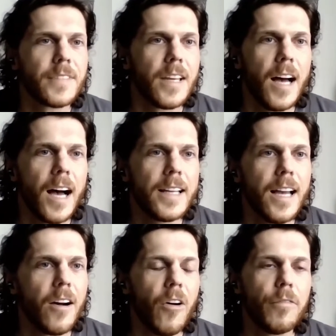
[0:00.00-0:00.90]

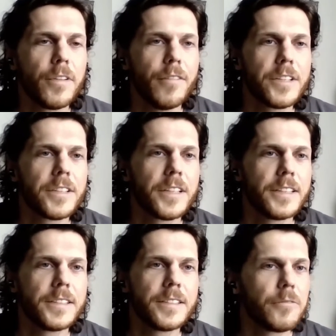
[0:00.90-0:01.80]
yeah, hopefully eventually
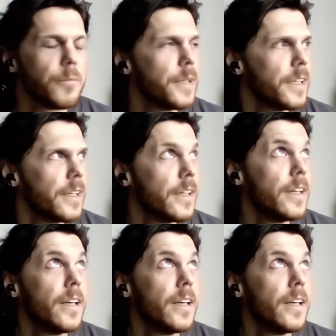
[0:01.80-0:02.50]
these will be,